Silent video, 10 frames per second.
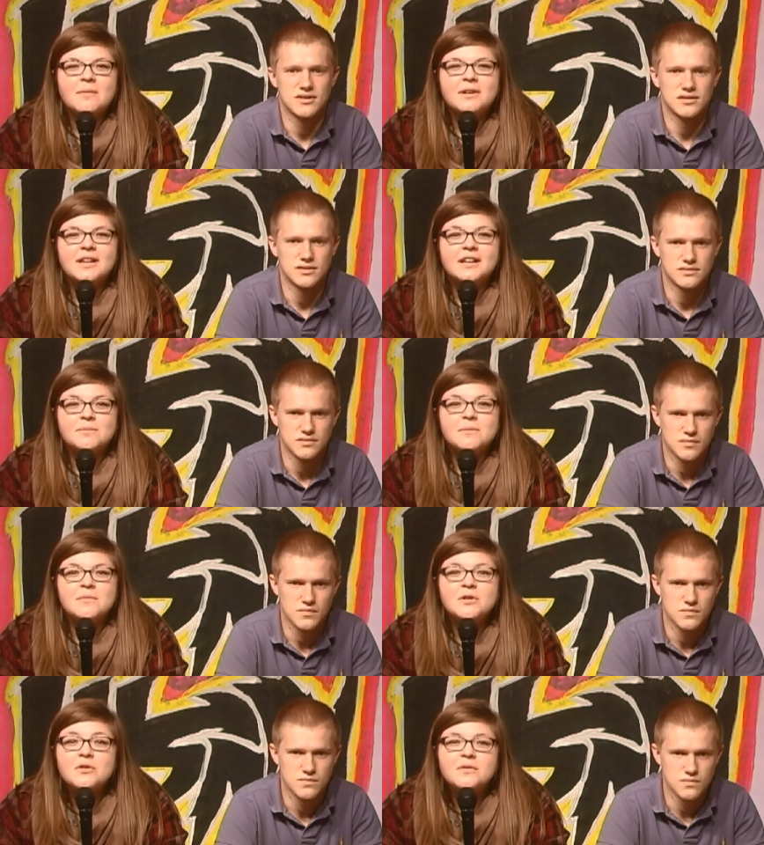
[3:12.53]
Speaker 1: meeting has
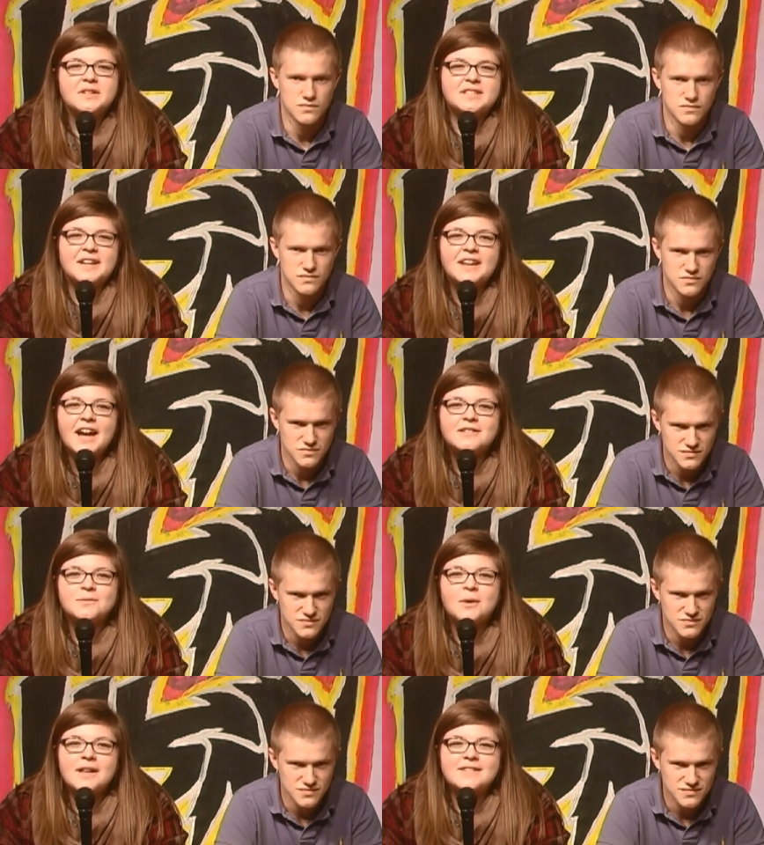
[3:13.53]
been moved to
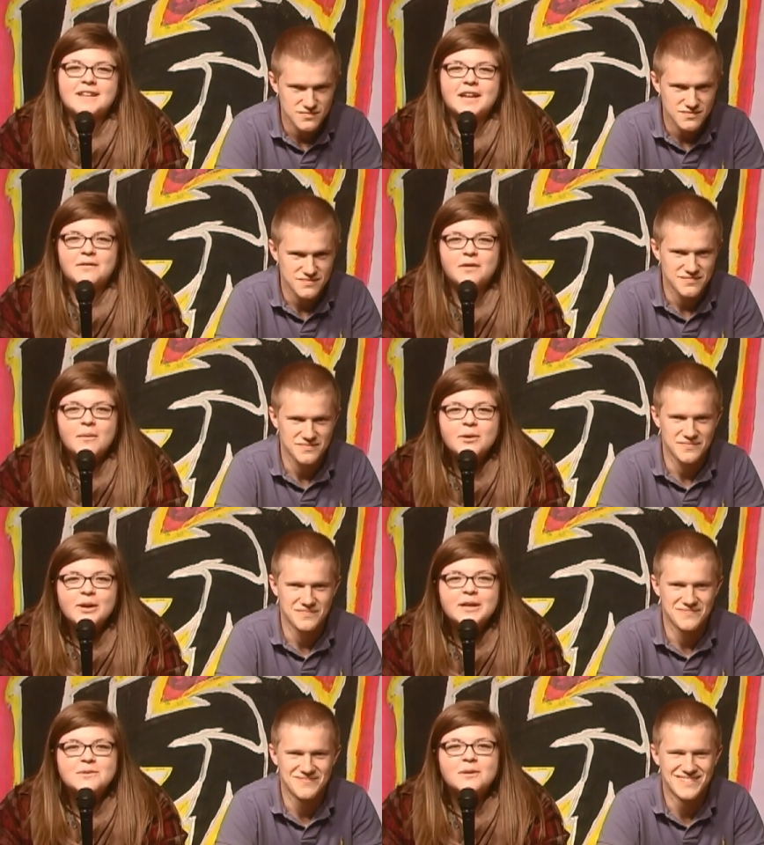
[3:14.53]
next Wednesday,
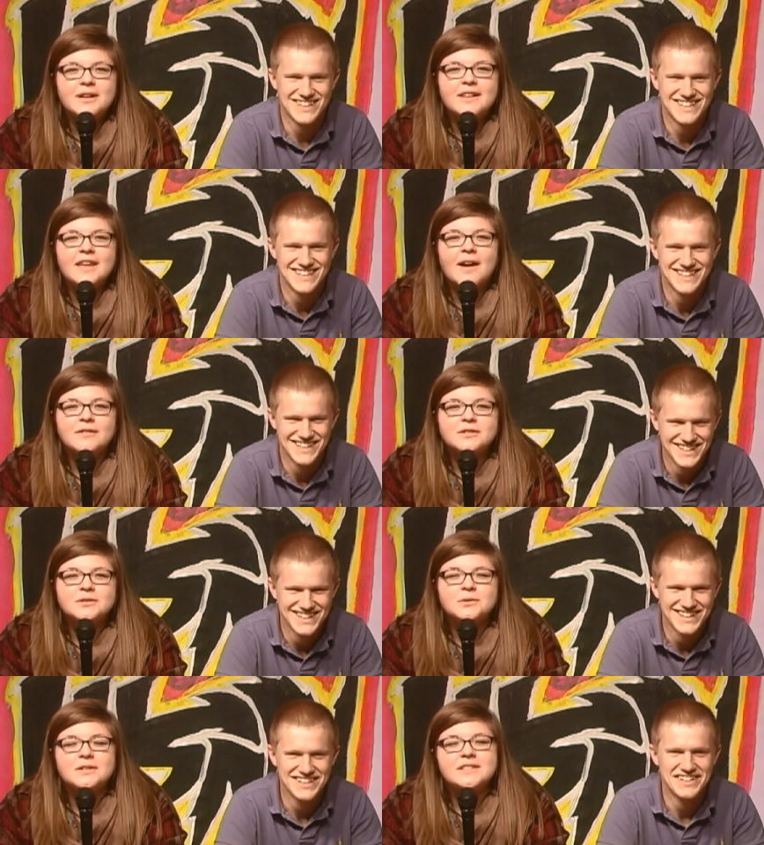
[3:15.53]
February 20th, after
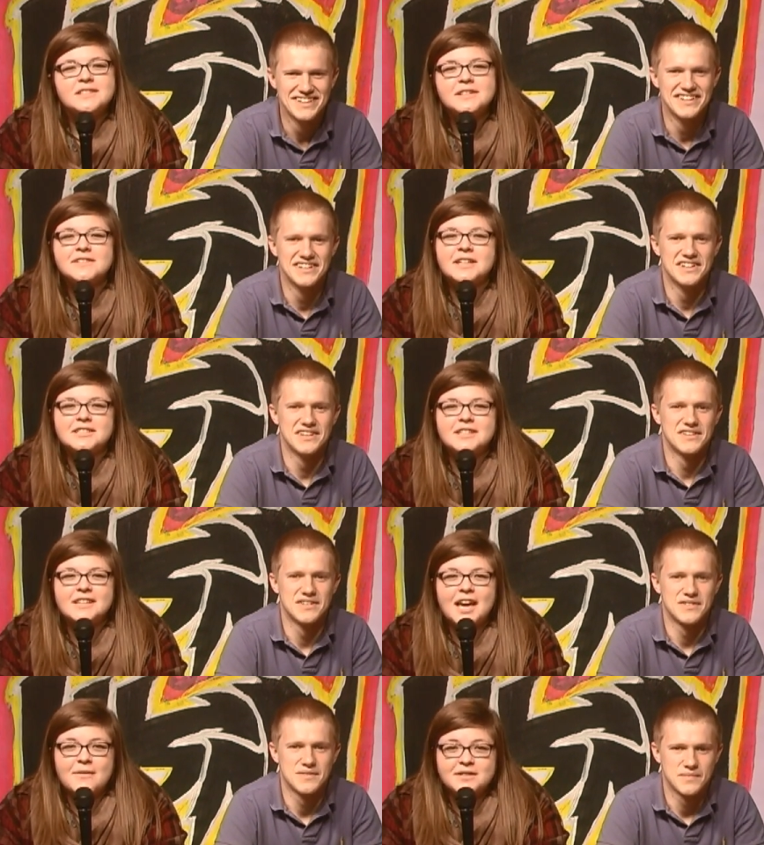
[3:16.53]
school in the senior section of
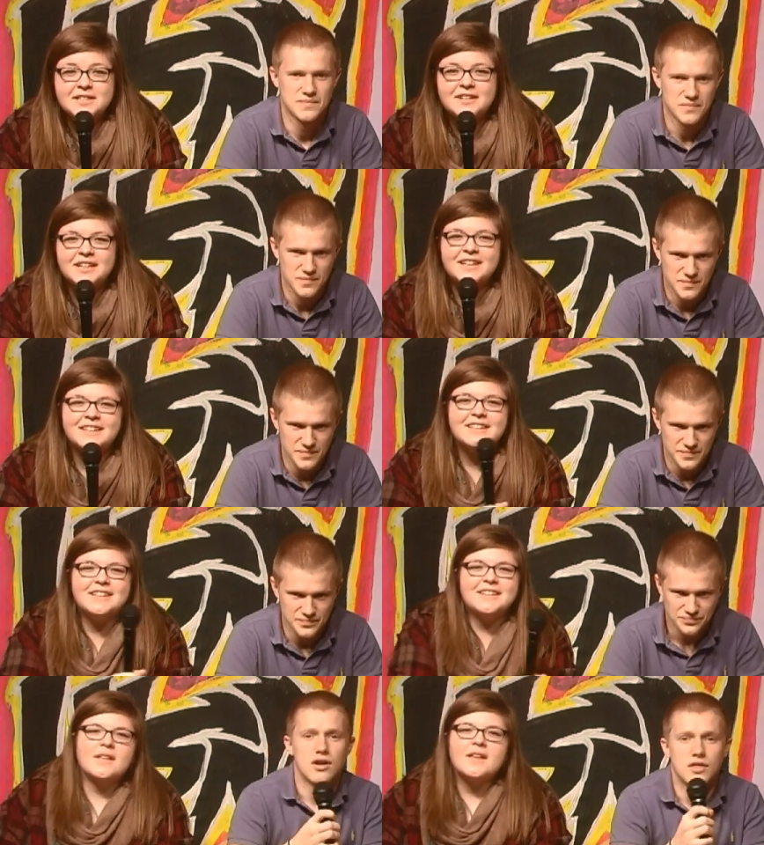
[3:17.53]
the cafeteria.
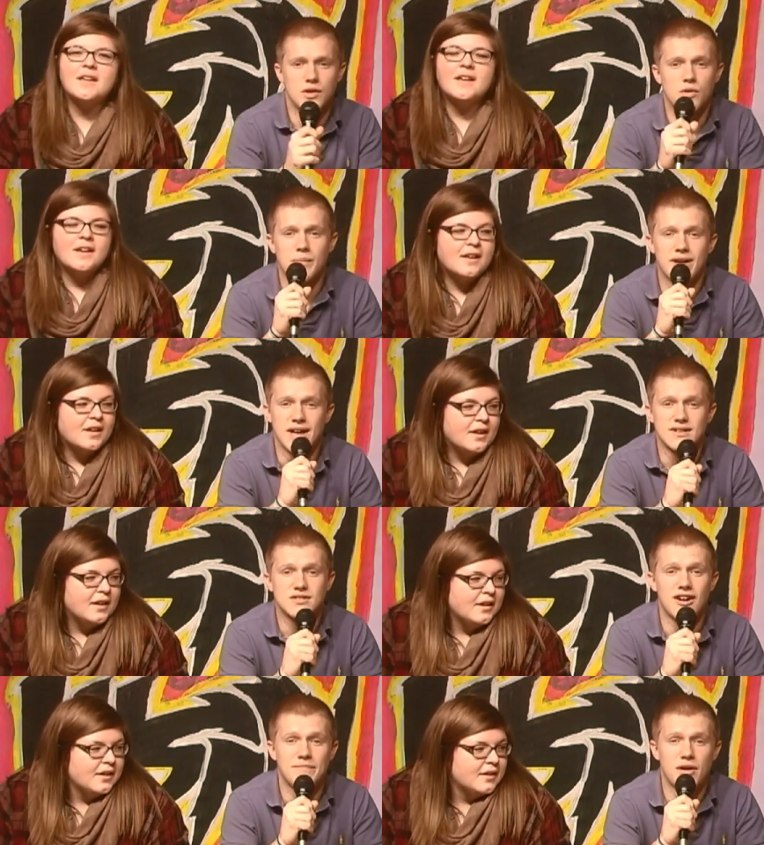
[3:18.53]
Speaker 2: There will be a
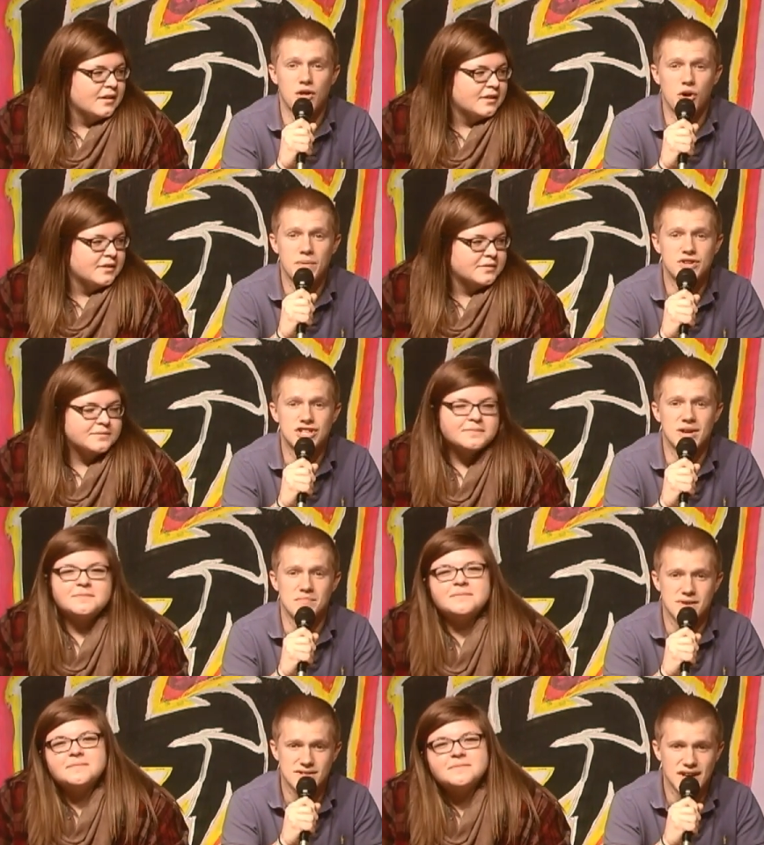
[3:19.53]
softball open
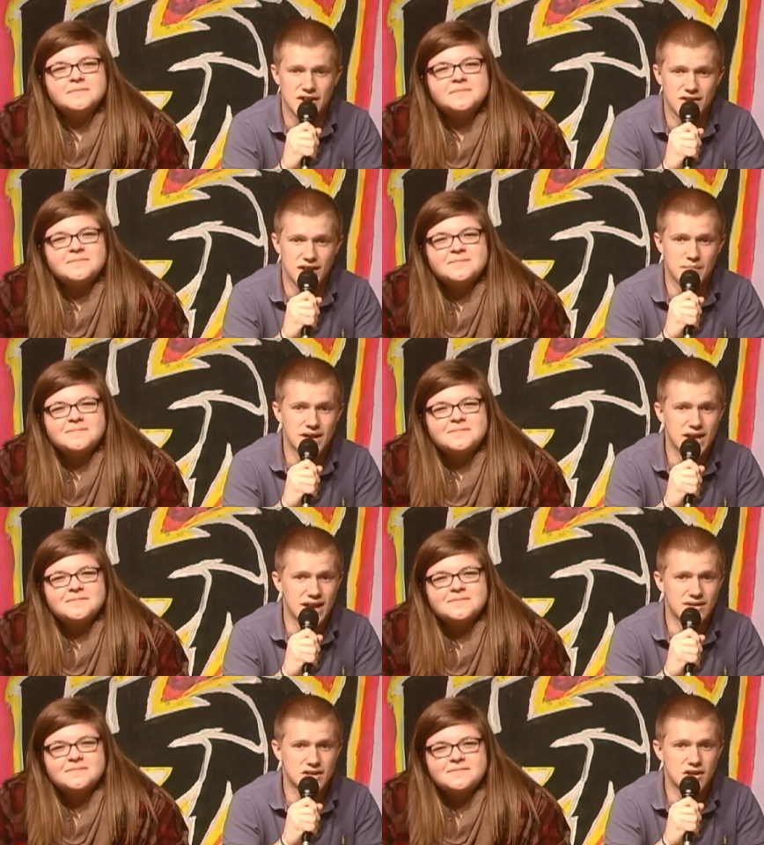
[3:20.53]
gym this Saturday
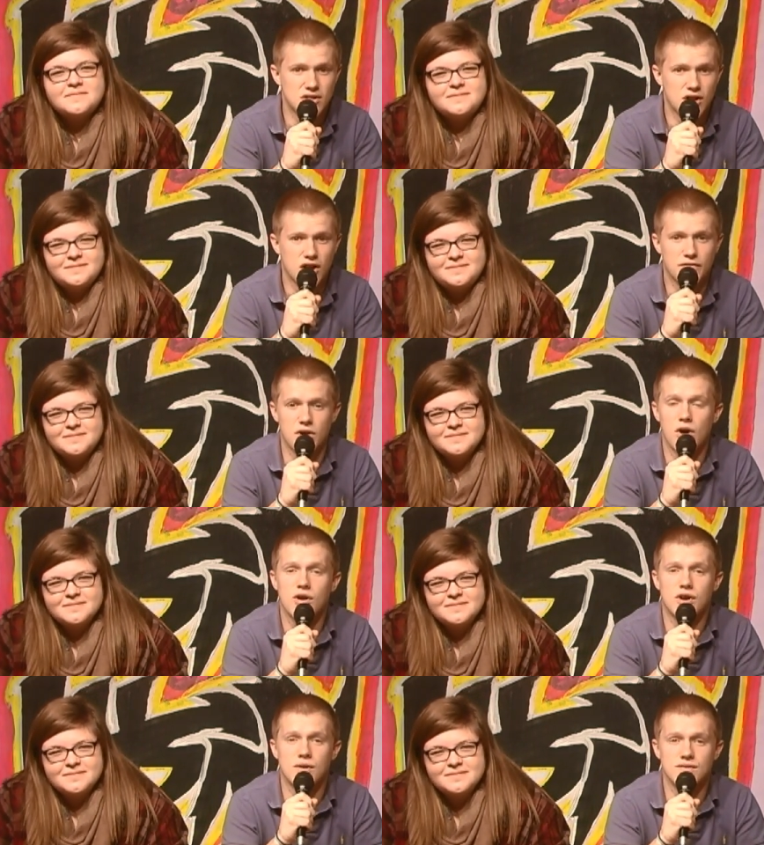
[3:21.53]
beginning at 10 o'clock for
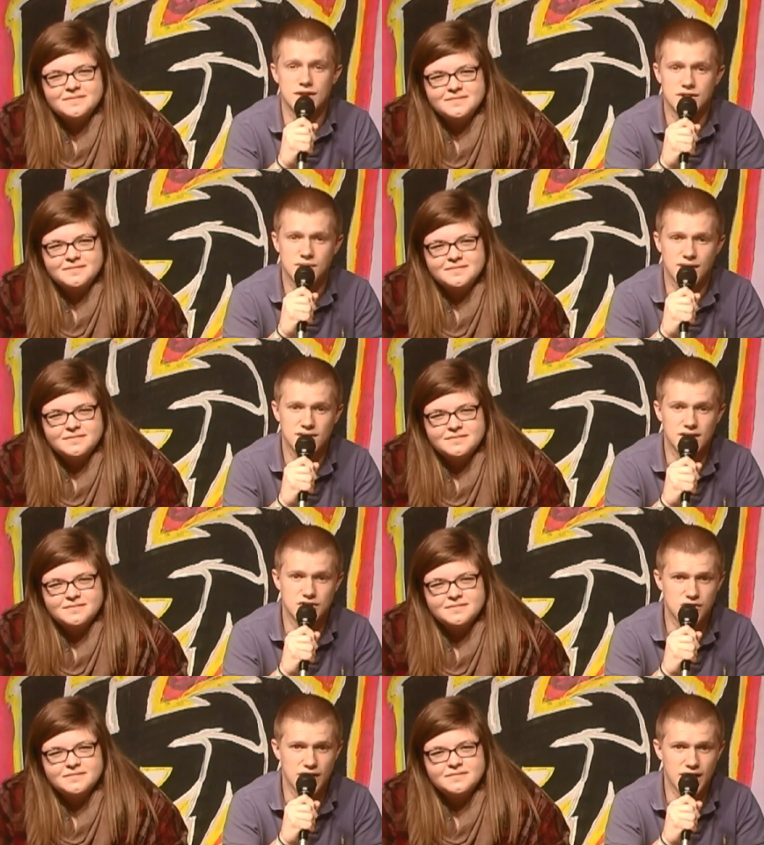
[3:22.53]
all girls interested
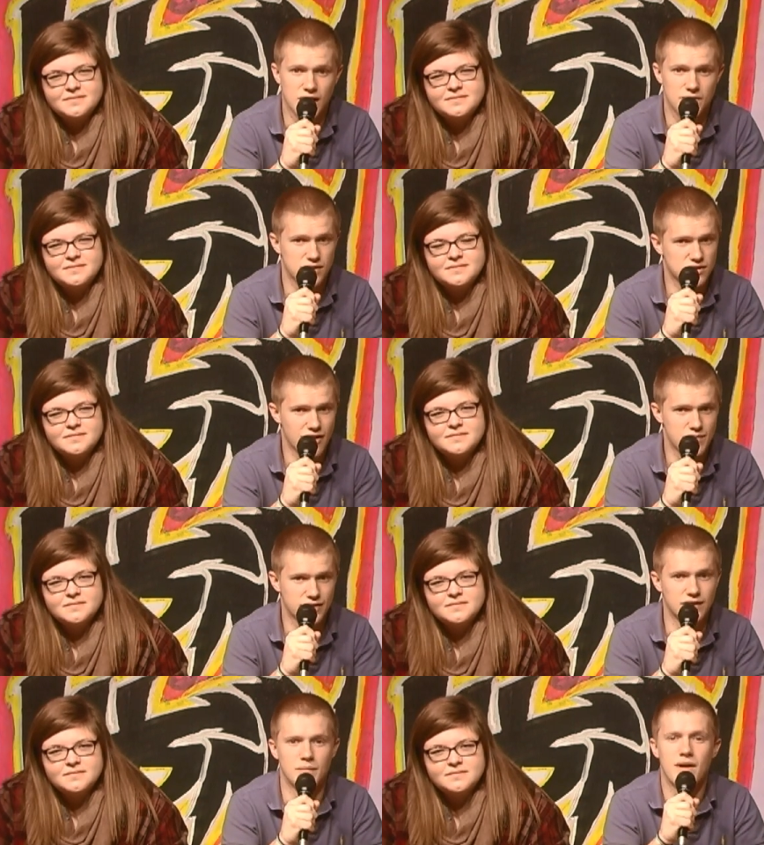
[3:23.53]
in trying out for the softball team.